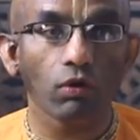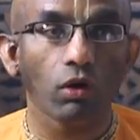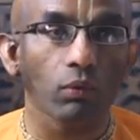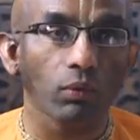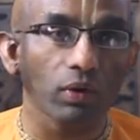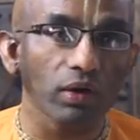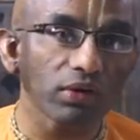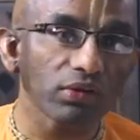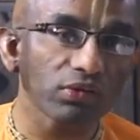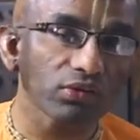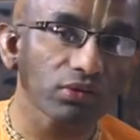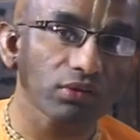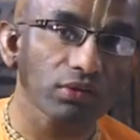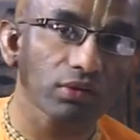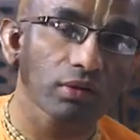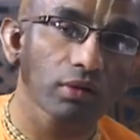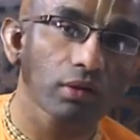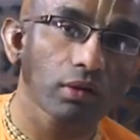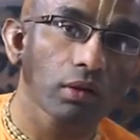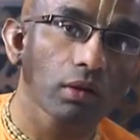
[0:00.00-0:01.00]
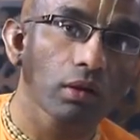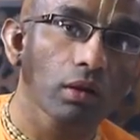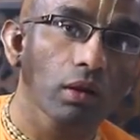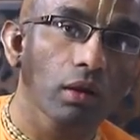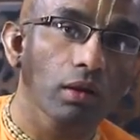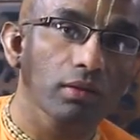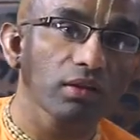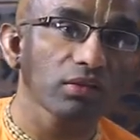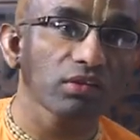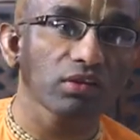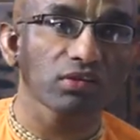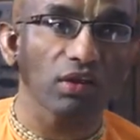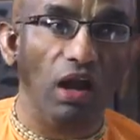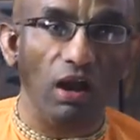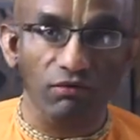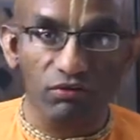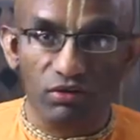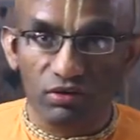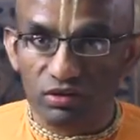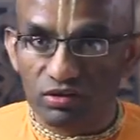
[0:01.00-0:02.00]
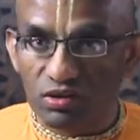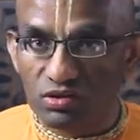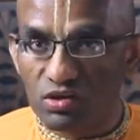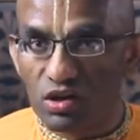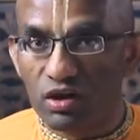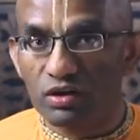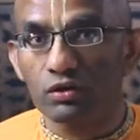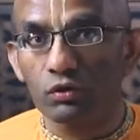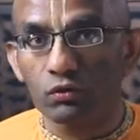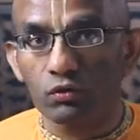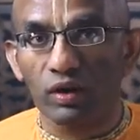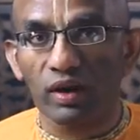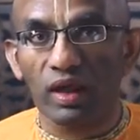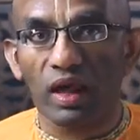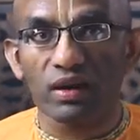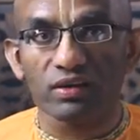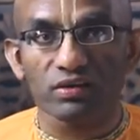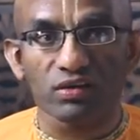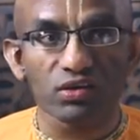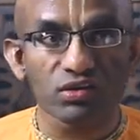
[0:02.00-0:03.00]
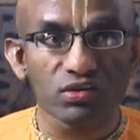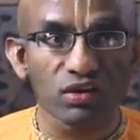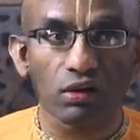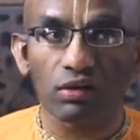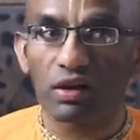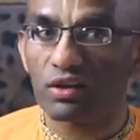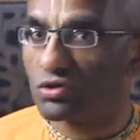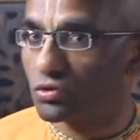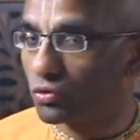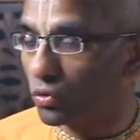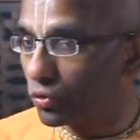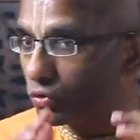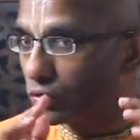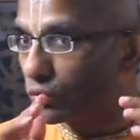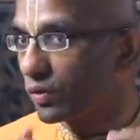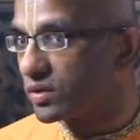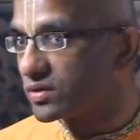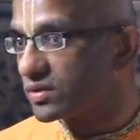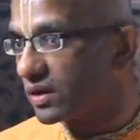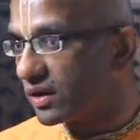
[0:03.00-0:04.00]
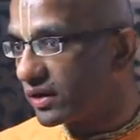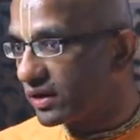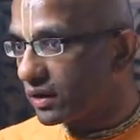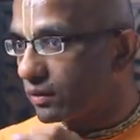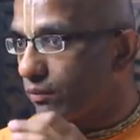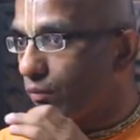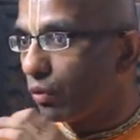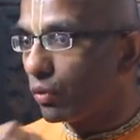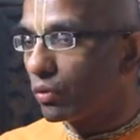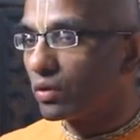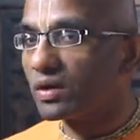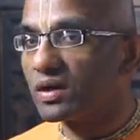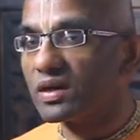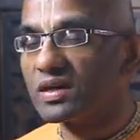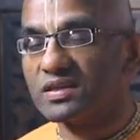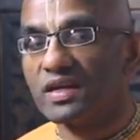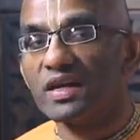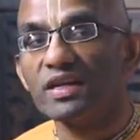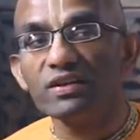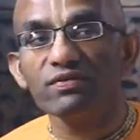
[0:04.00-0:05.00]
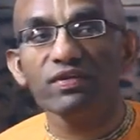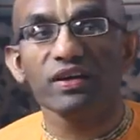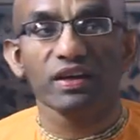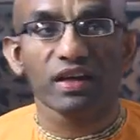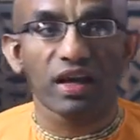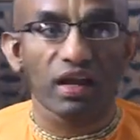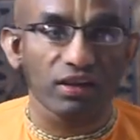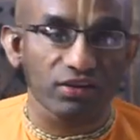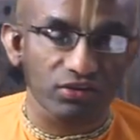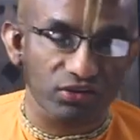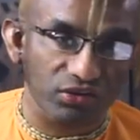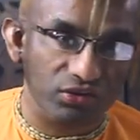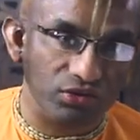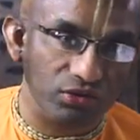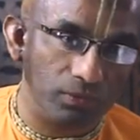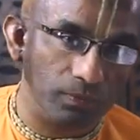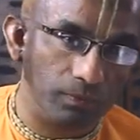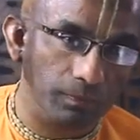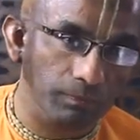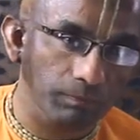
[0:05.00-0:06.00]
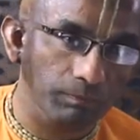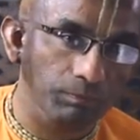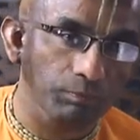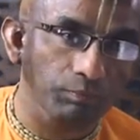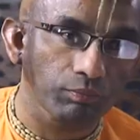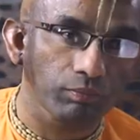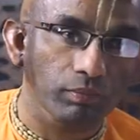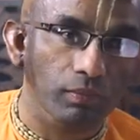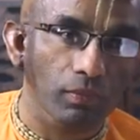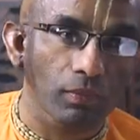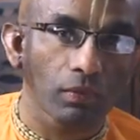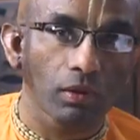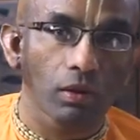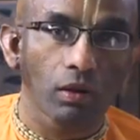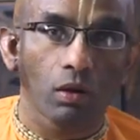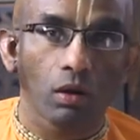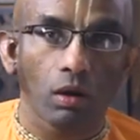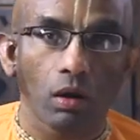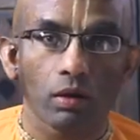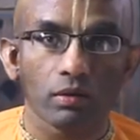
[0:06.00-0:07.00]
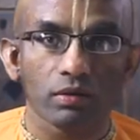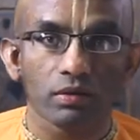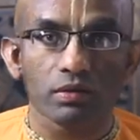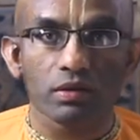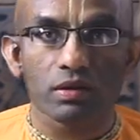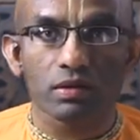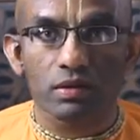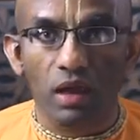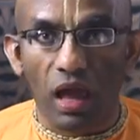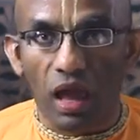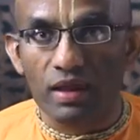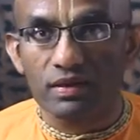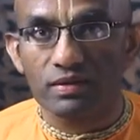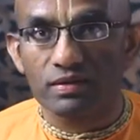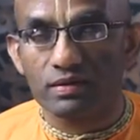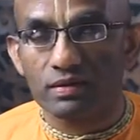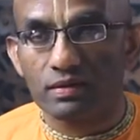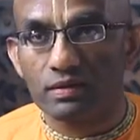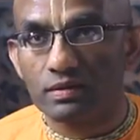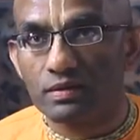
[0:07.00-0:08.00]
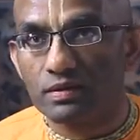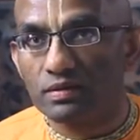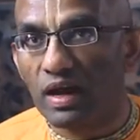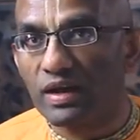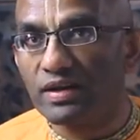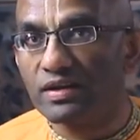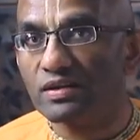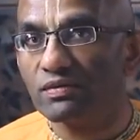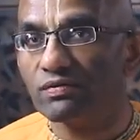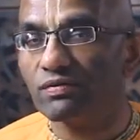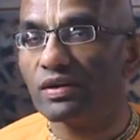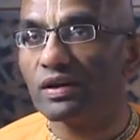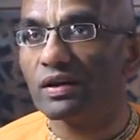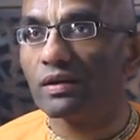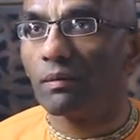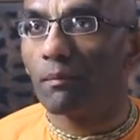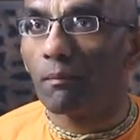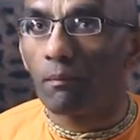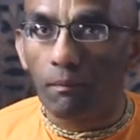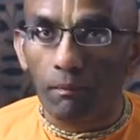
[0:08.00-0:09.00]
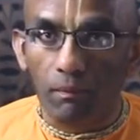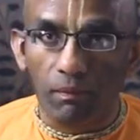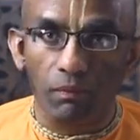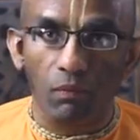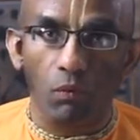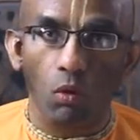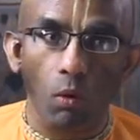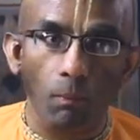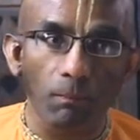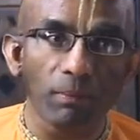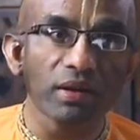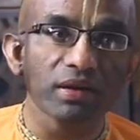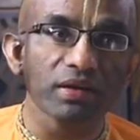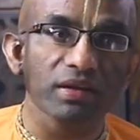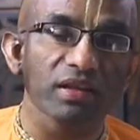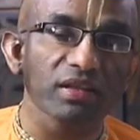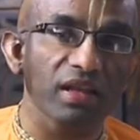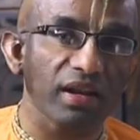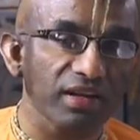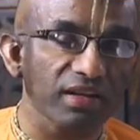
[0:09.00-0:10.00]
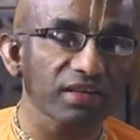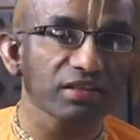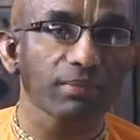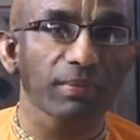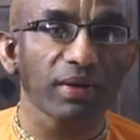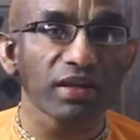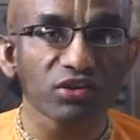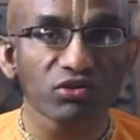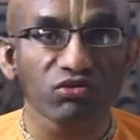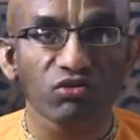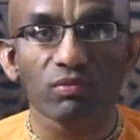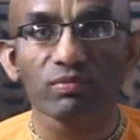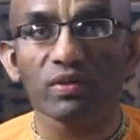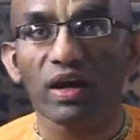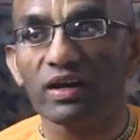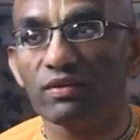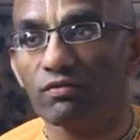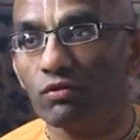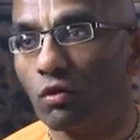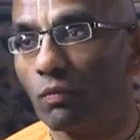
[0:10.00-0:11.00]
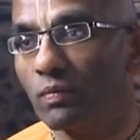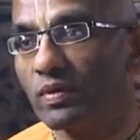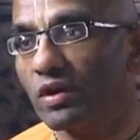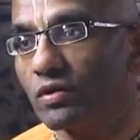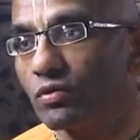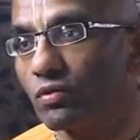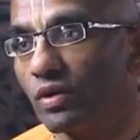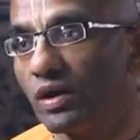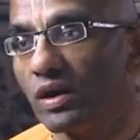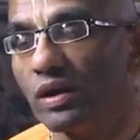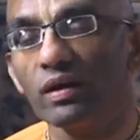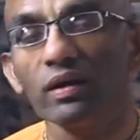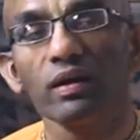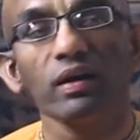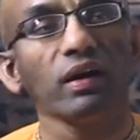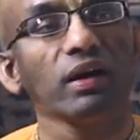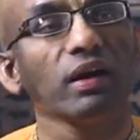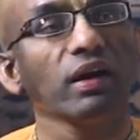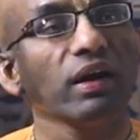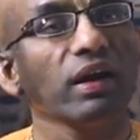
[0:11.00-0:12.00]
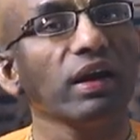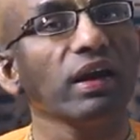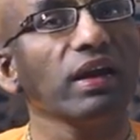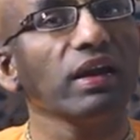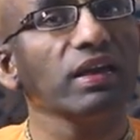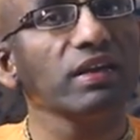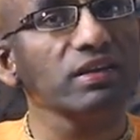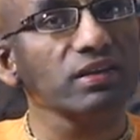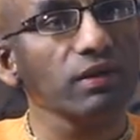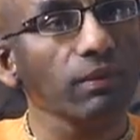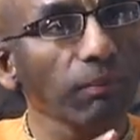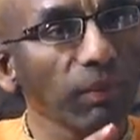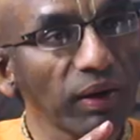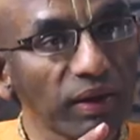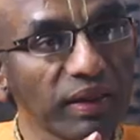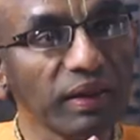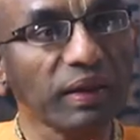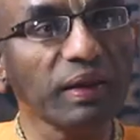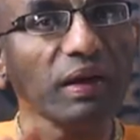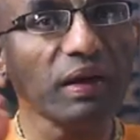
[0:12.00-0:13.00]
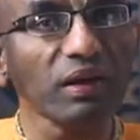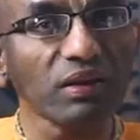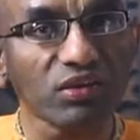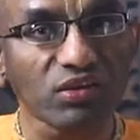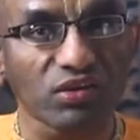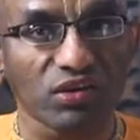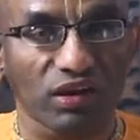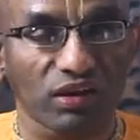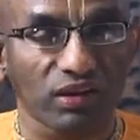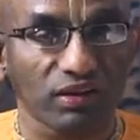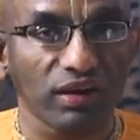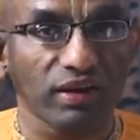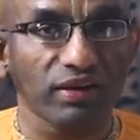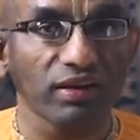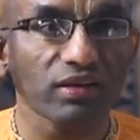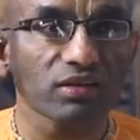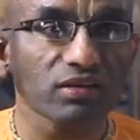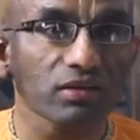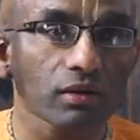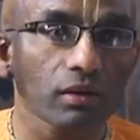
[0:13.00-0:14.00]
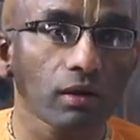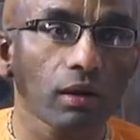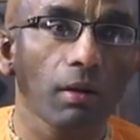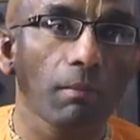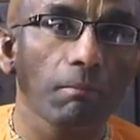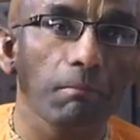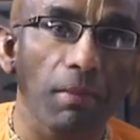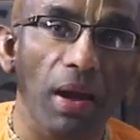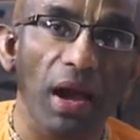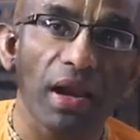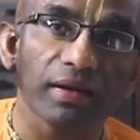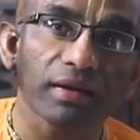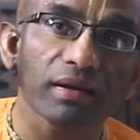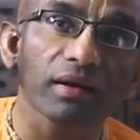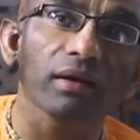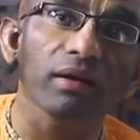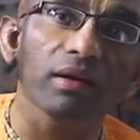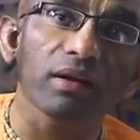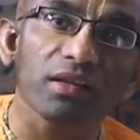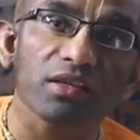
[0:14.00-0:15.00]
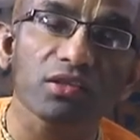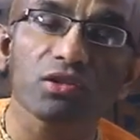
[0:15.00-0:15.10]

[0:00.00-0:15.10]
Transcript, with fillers: forwards, this is after this intuitive analysis. Now, let us go towards a little more scientific analysis. Uh, this, as the scientific opinion, at least the mainstream scientific opinion today, is materialistic. That is, matter